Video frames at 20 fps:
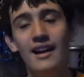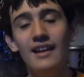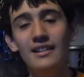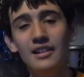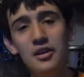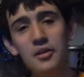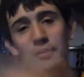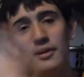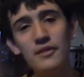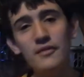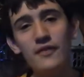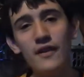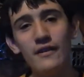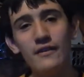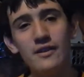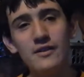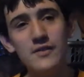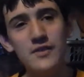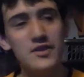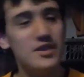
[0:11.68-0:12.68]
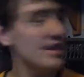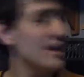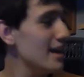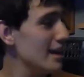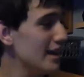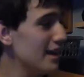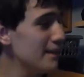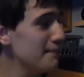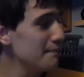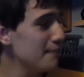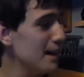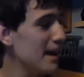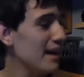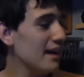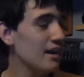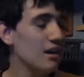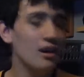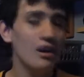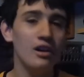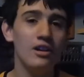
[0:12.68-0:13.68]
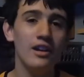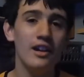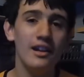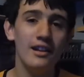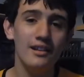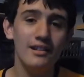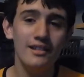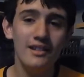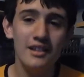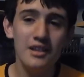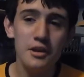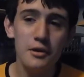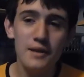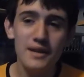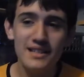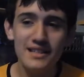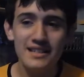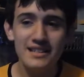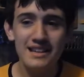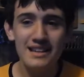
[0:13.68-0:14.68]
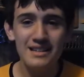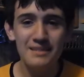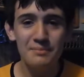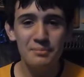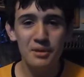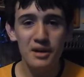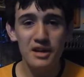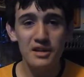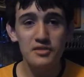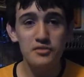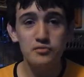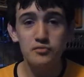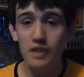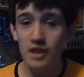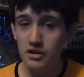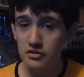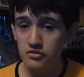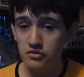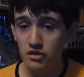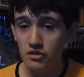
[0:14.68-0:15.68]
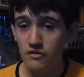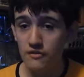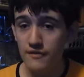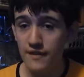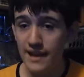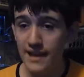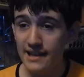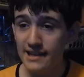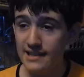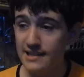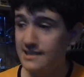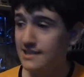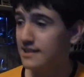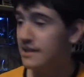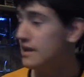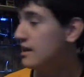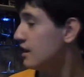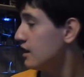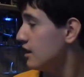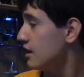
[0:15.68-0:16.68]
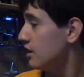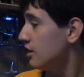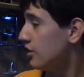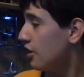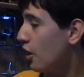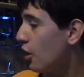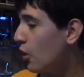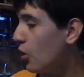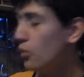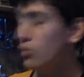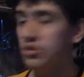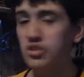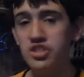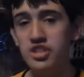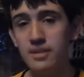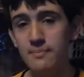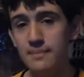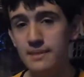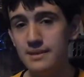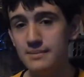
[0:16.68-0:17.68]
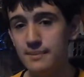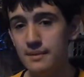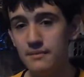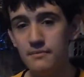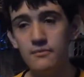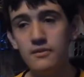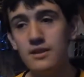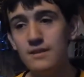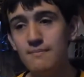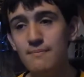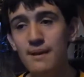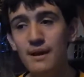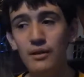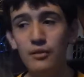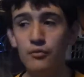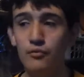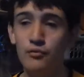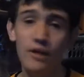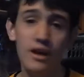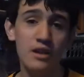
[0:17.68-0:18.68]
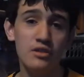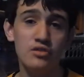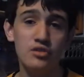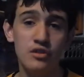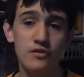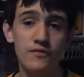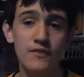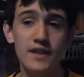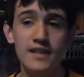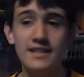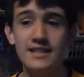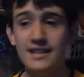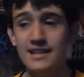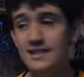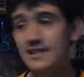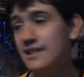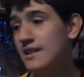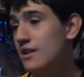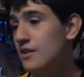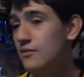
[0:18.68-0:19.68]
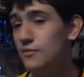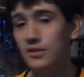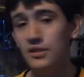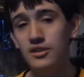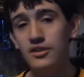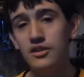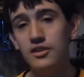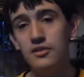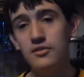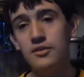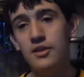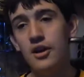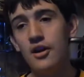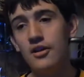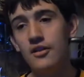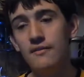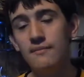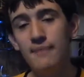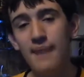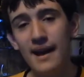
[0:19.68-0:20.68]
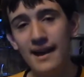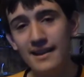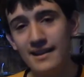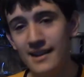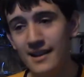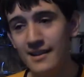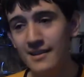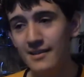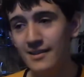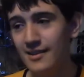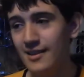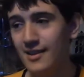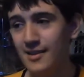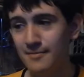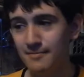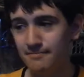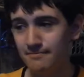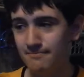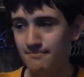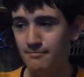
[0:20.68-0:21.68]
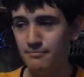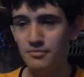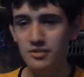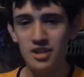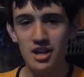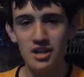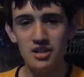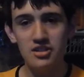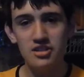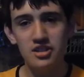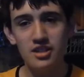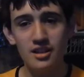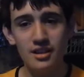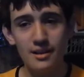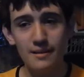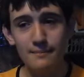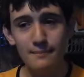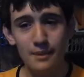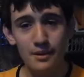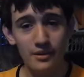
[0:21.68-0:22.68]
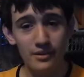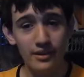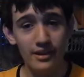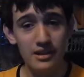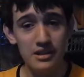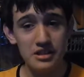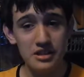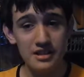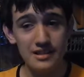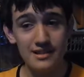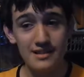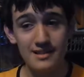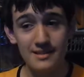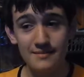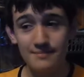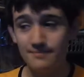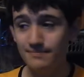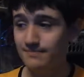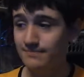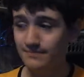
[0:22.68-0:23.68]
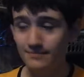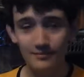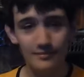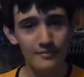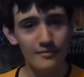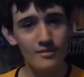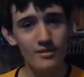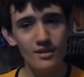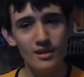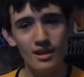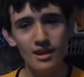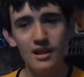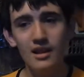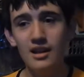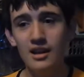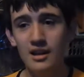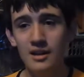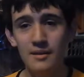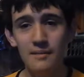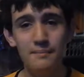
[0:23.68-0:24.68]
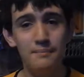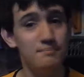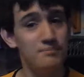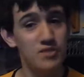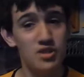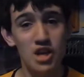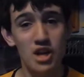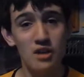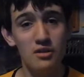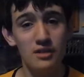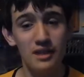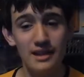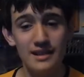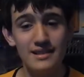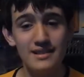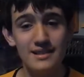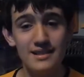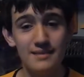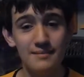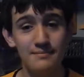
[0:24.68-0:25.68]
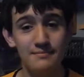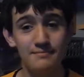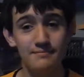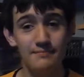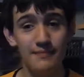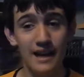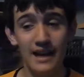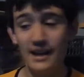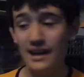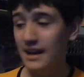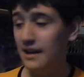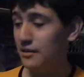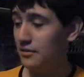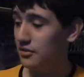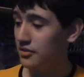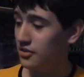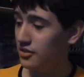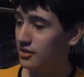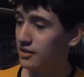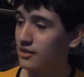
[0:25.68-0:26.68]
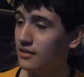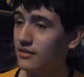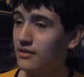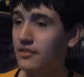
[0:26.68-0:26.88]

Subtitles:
Hello everybody, FunReviews here, and I'm back on the USS Enterprise retrofit. The whole ship has been rebuilt, retrofitted, with a new coat of paint and change to the impulse engines. So let's head out.